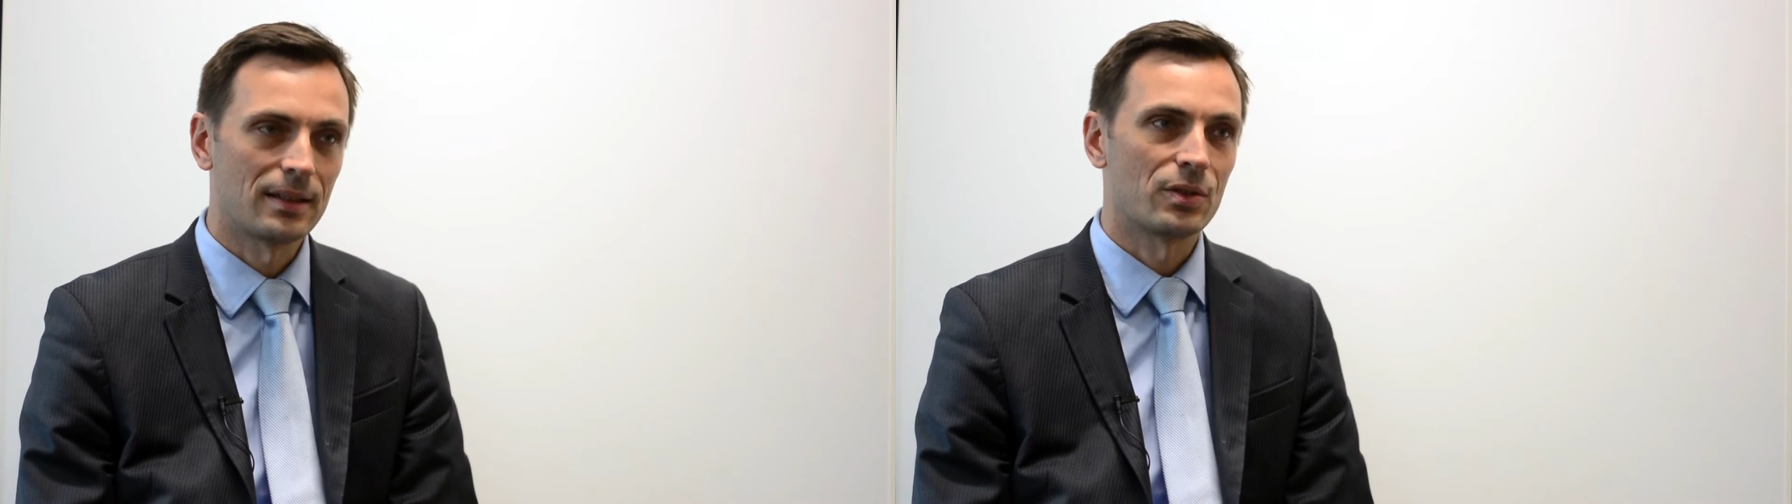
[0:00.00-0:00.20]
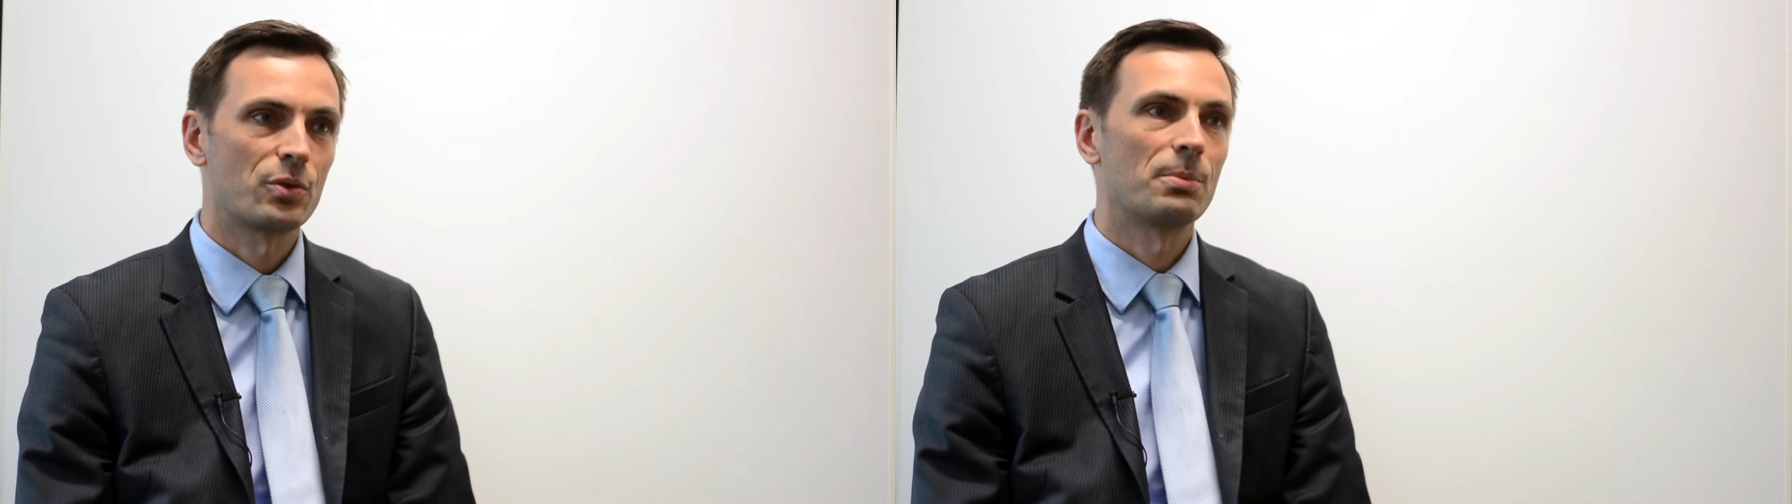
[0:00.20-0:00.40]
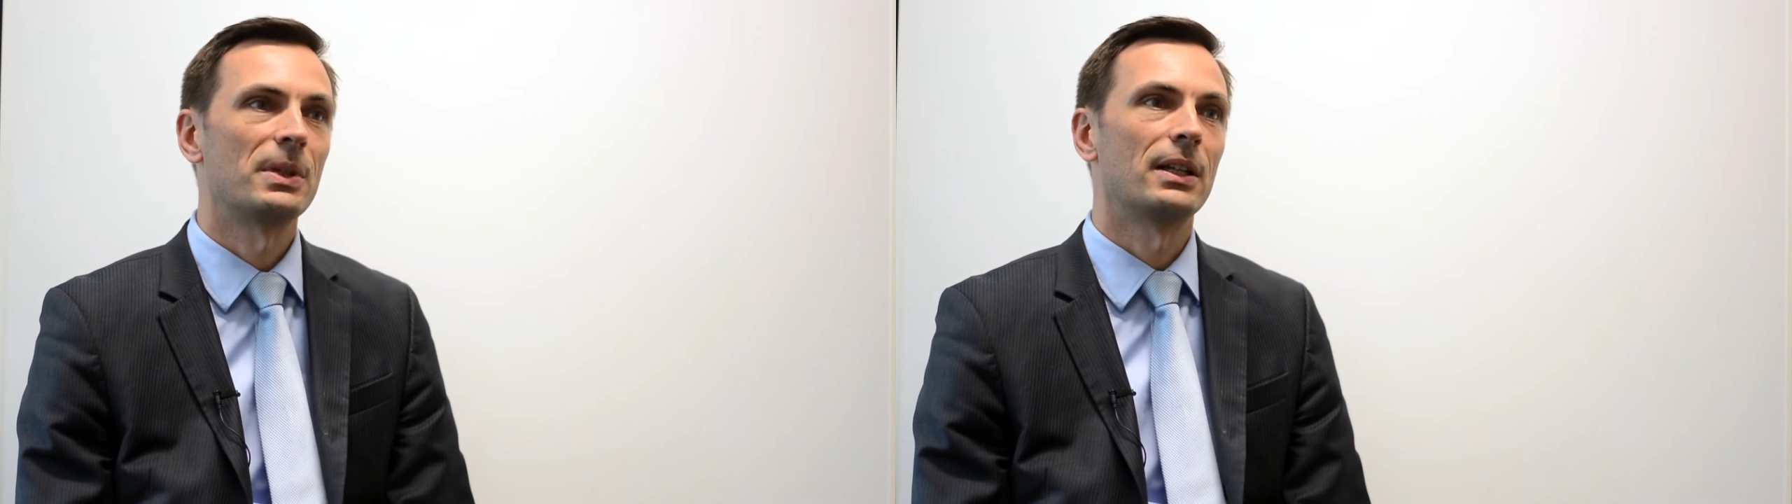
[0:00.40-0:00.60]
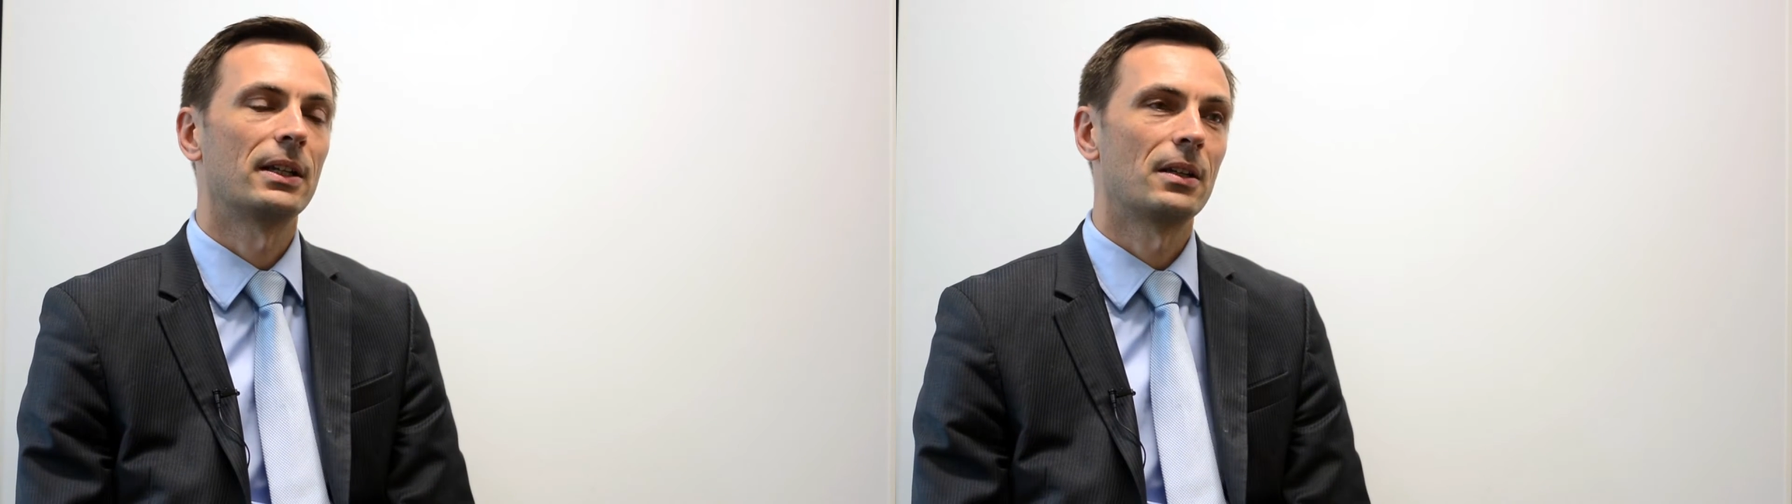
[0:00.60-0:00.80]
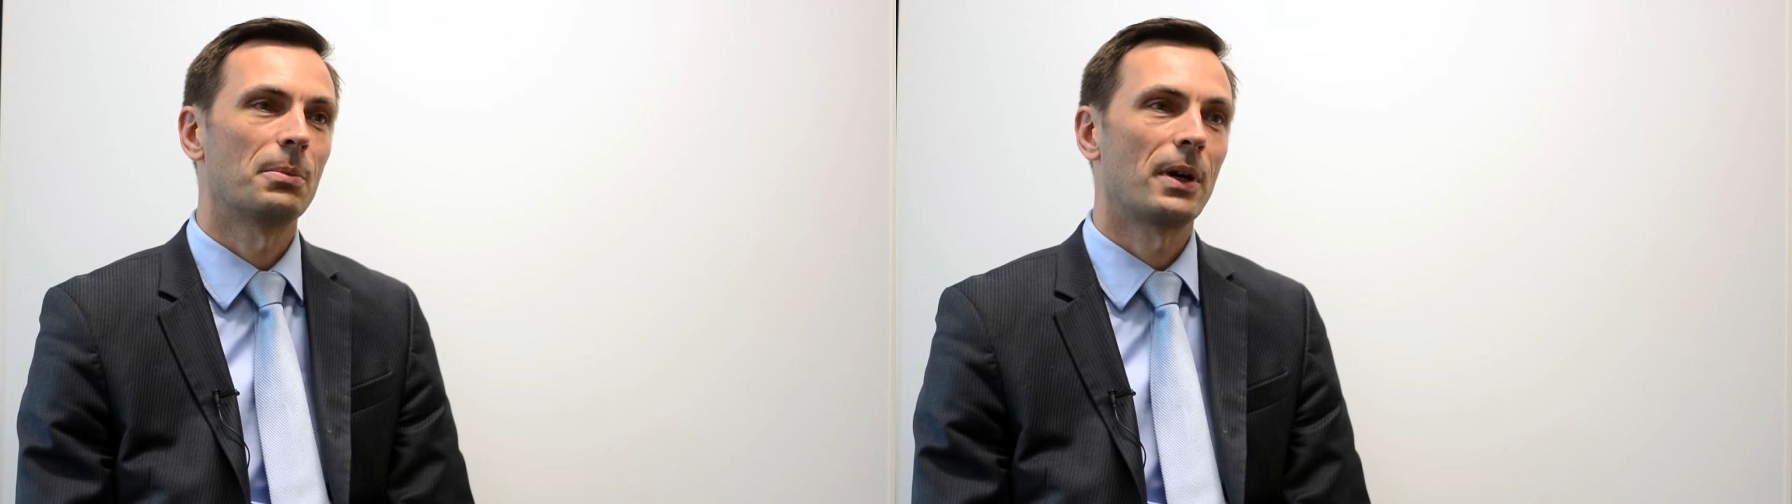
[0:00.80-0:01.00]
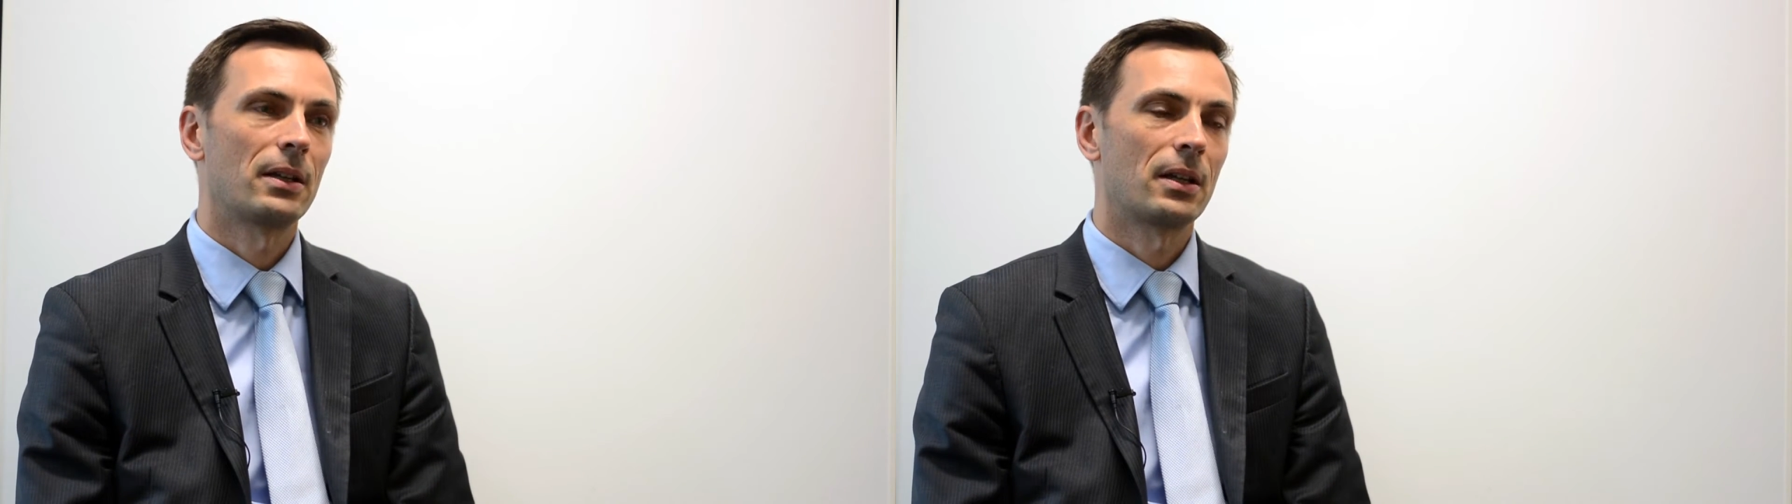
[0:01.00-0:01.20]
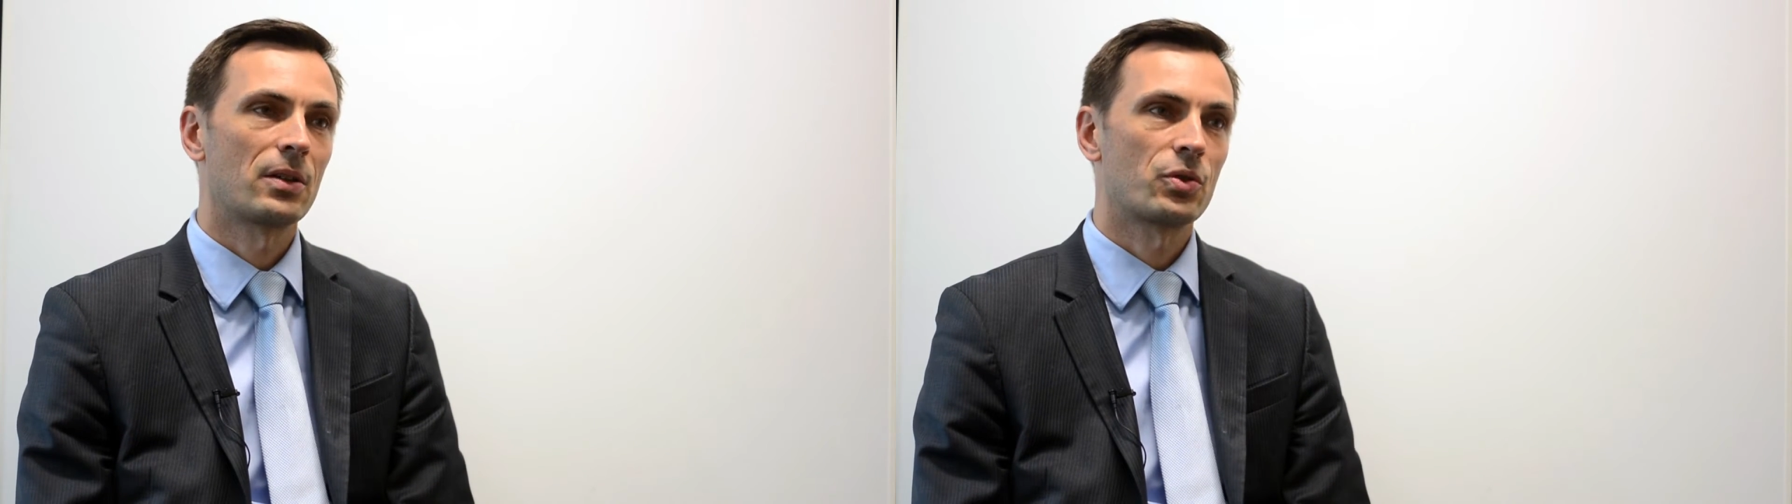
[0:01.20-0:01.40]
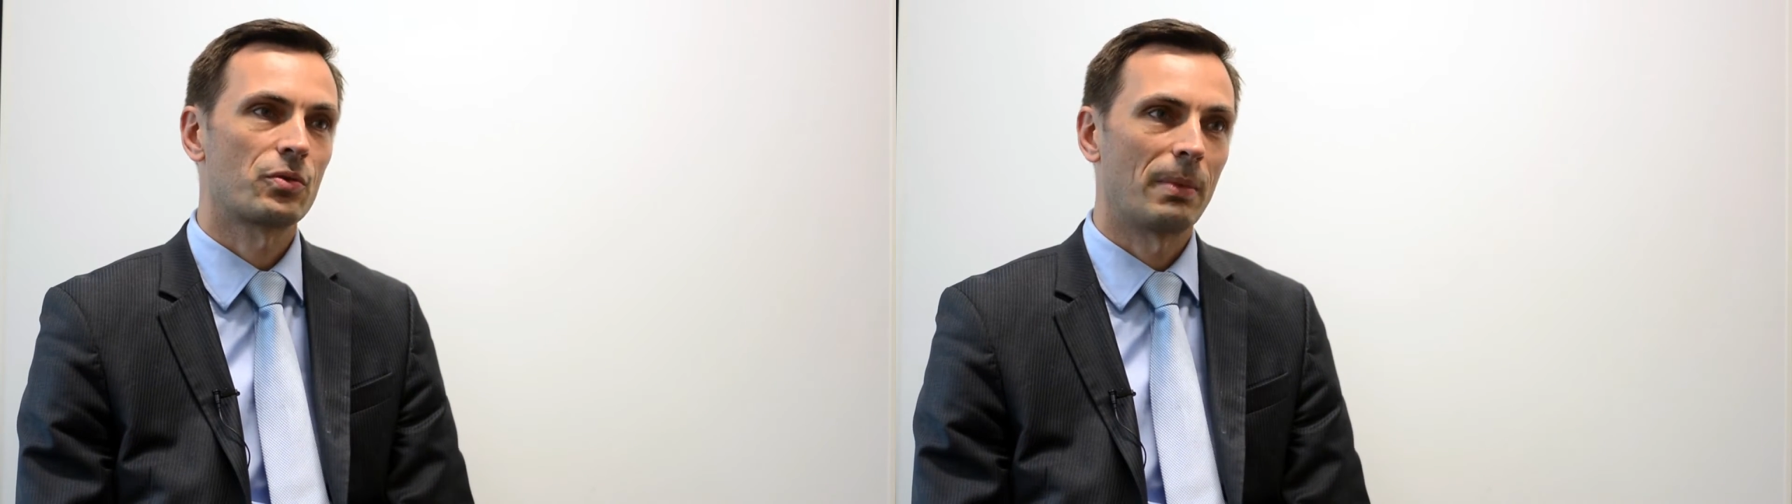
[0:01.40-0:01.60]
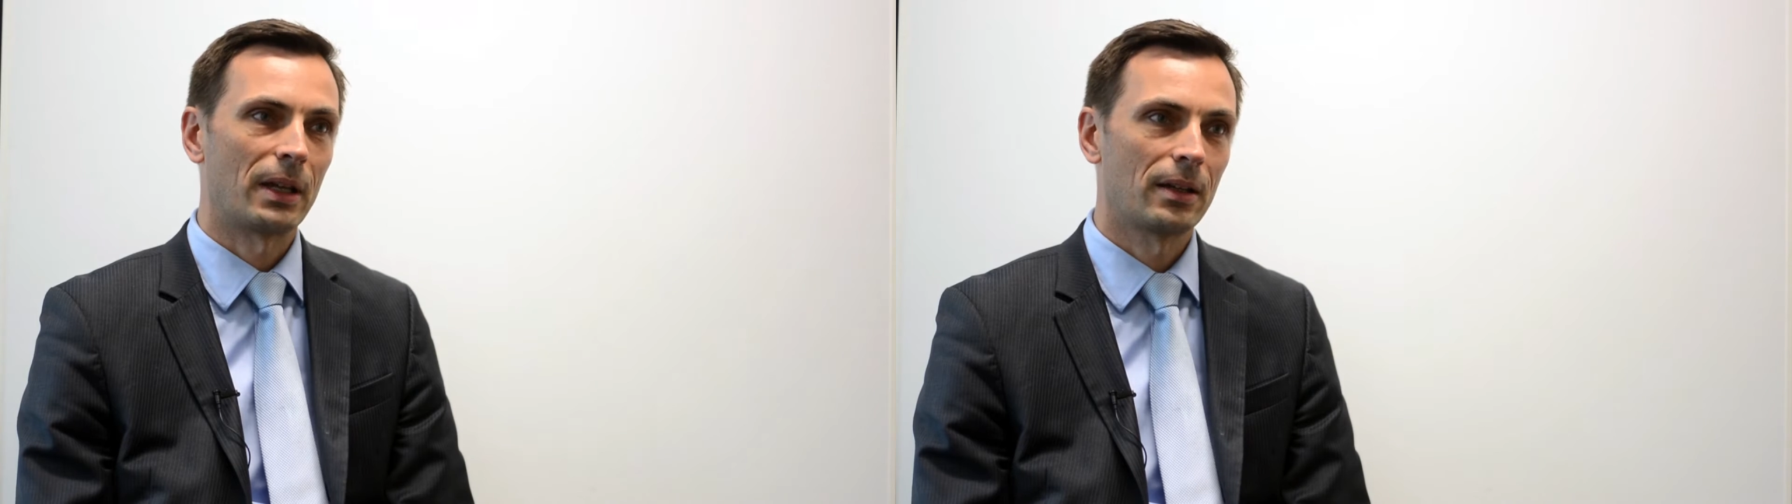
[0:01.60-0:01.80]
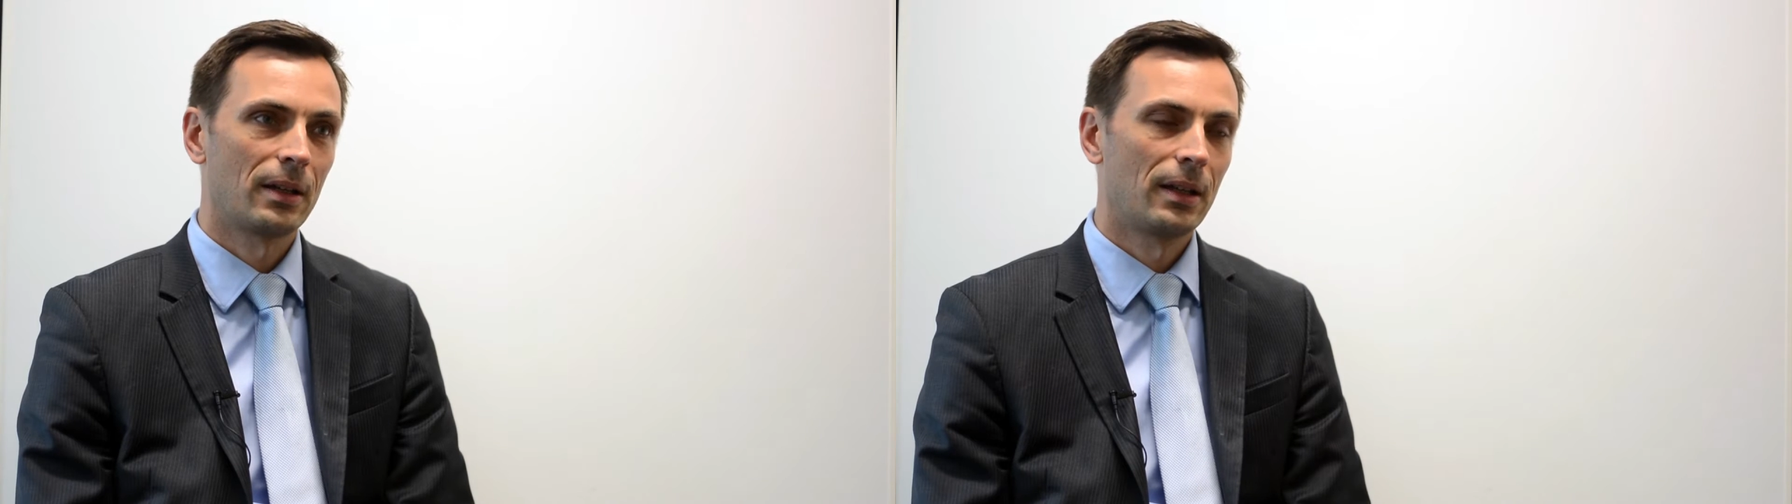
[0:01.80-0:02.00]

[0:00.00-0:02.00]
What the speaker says: needs to be a legally binding instrument,